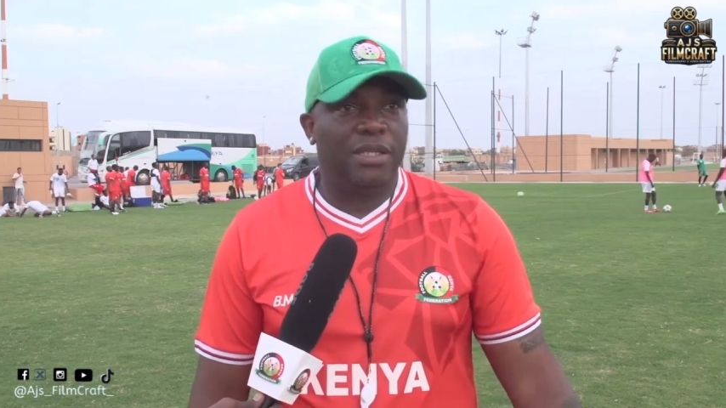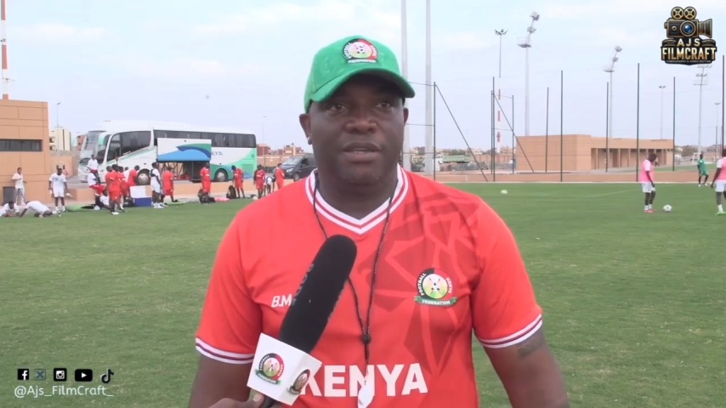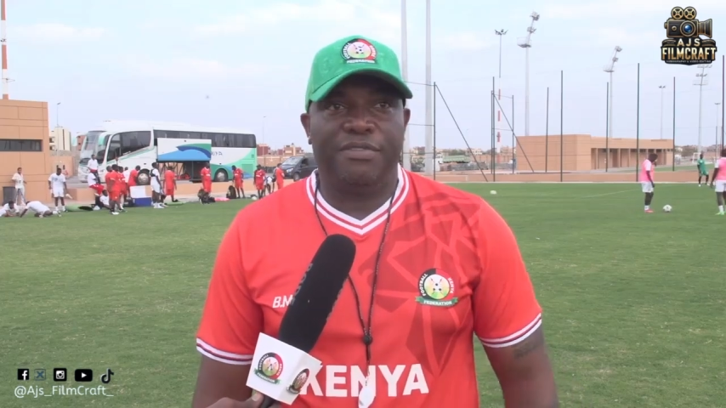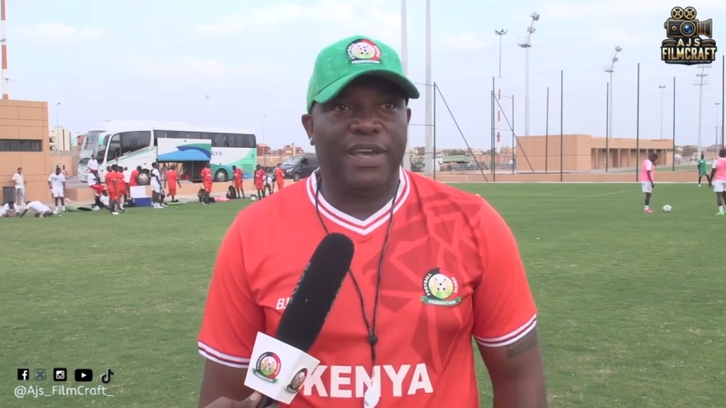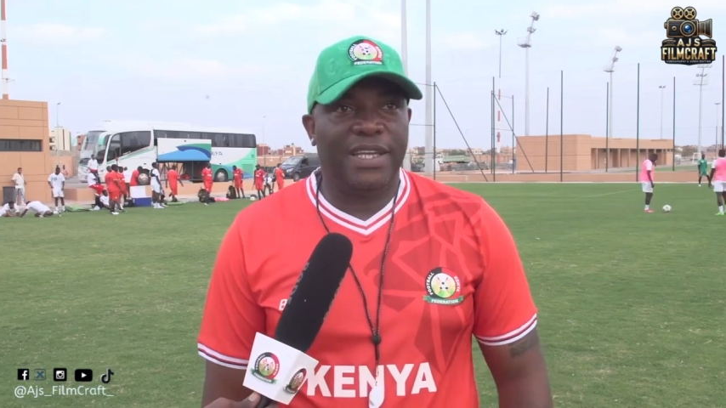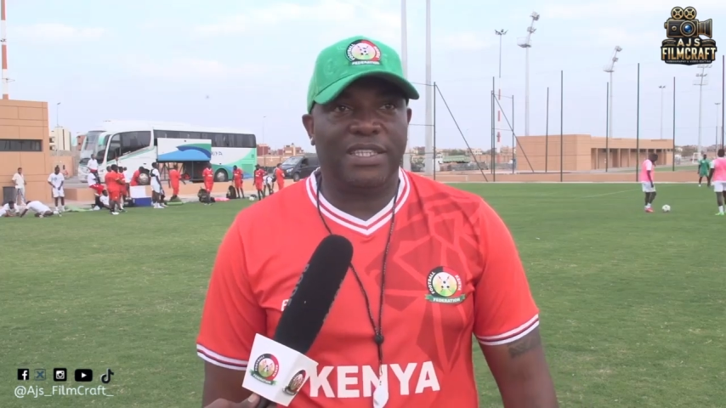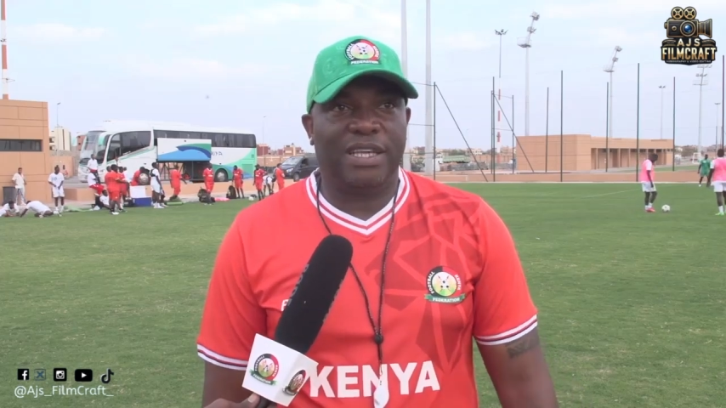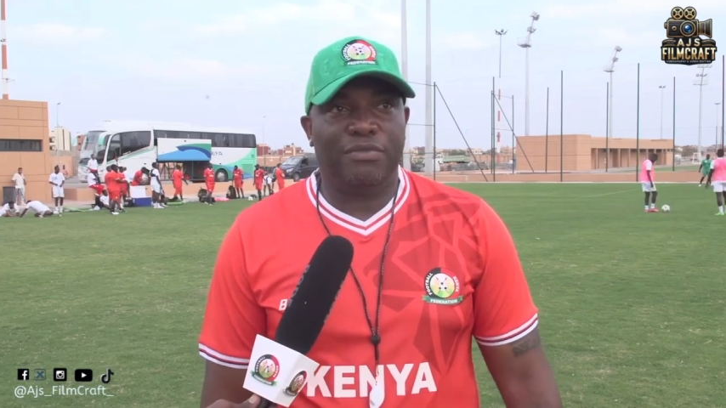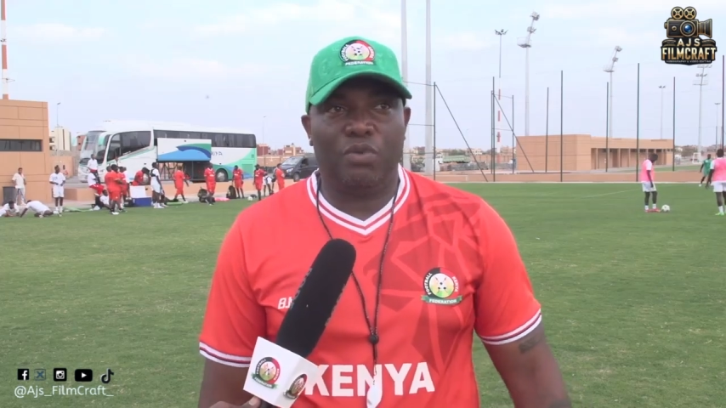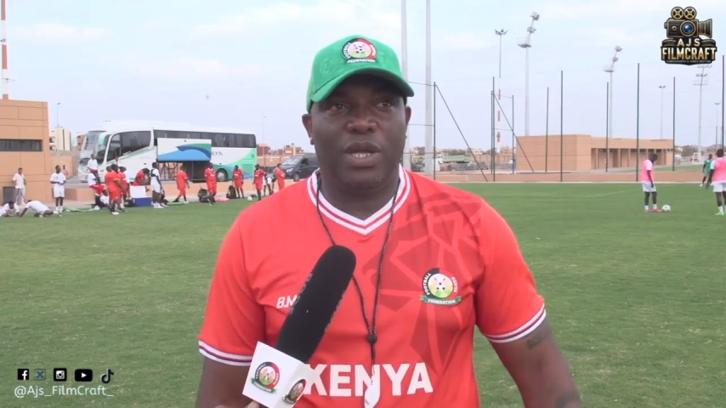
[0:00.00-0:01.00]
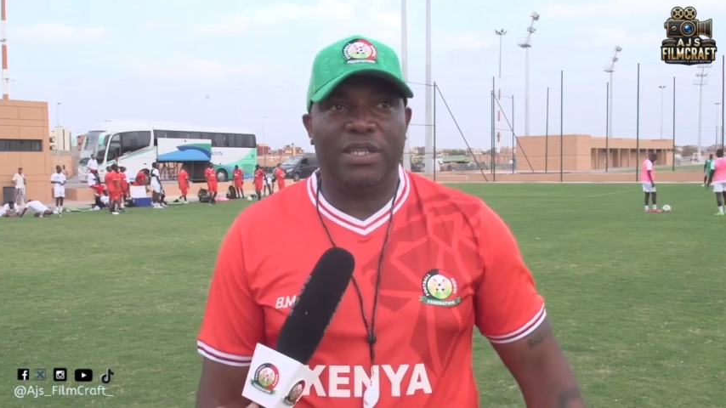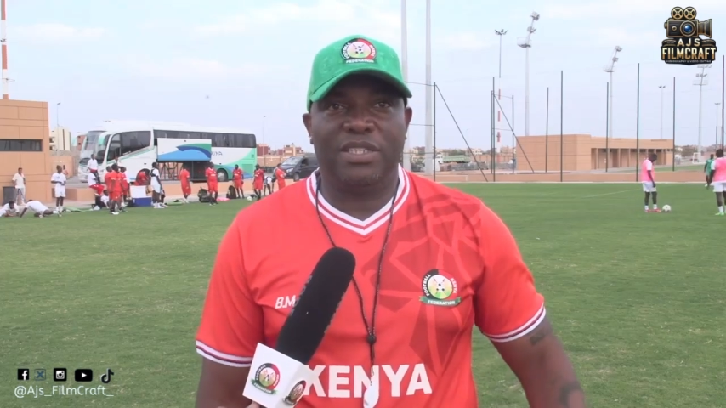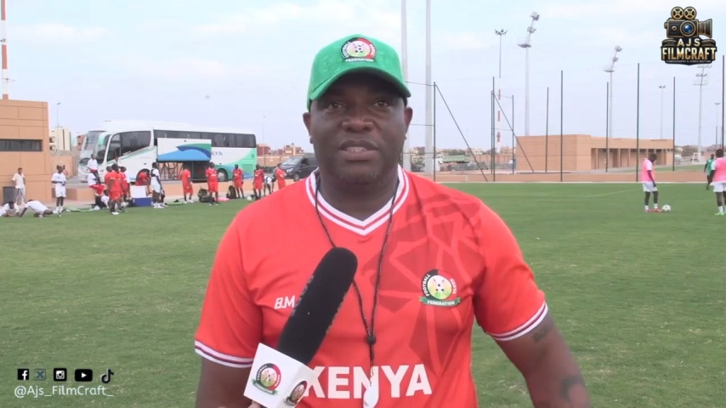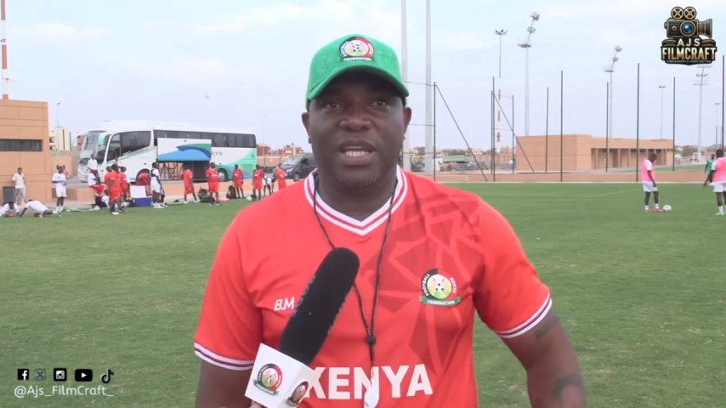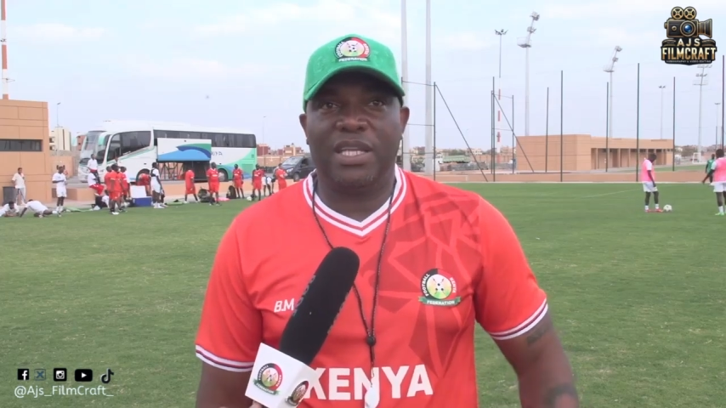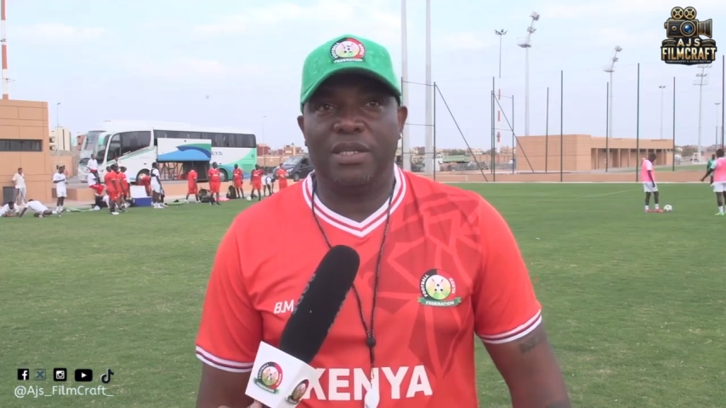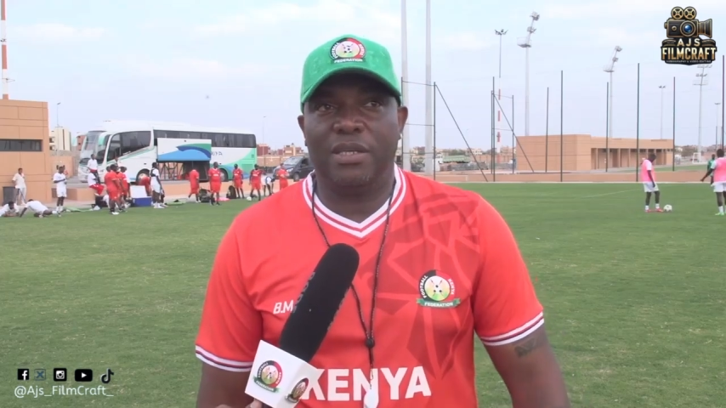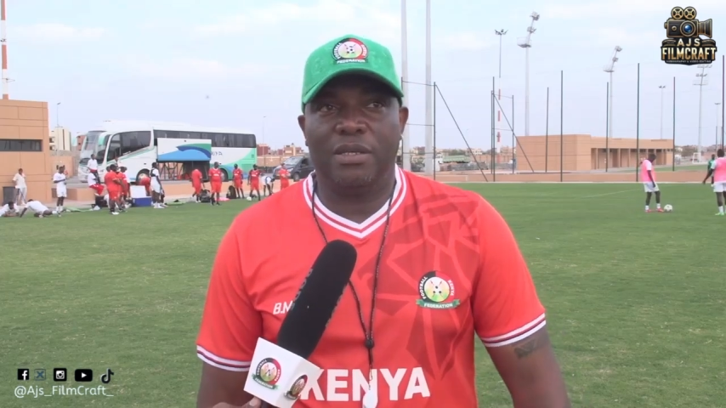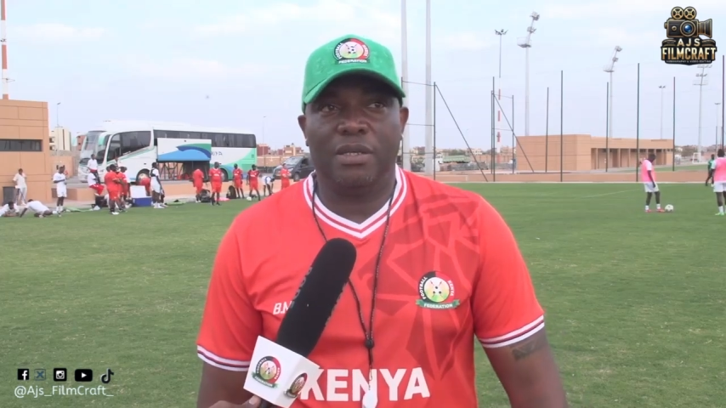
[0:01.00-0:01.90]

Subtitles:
The fans have to understand.